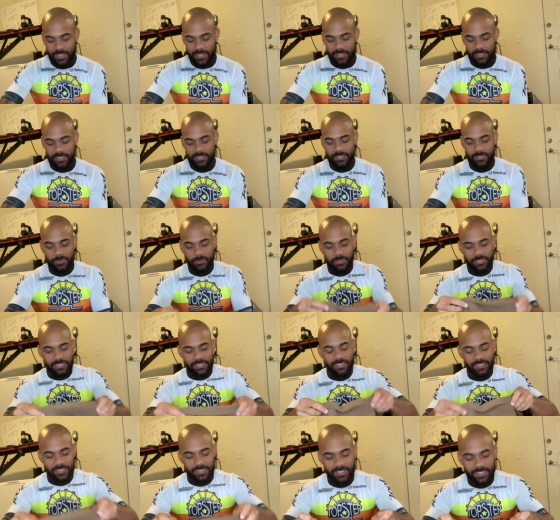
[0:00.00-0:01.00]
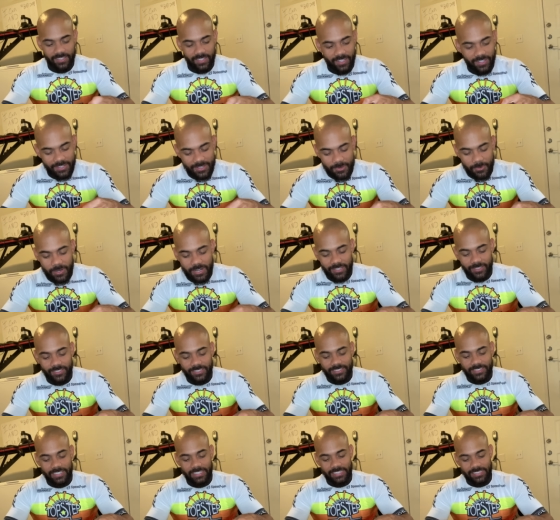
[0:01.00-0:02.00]
This is what the underwear
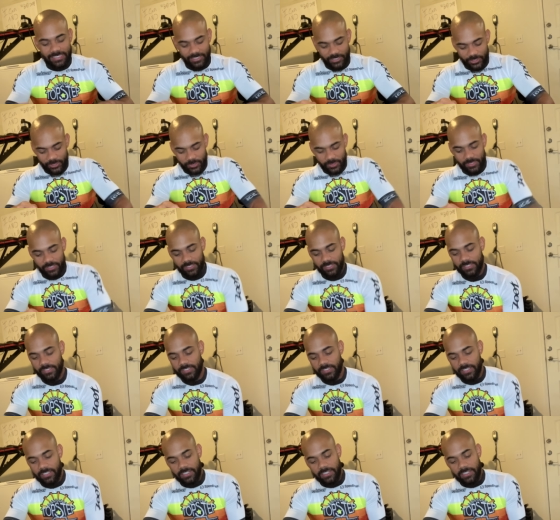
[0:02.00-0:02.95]
looks like in the shorts,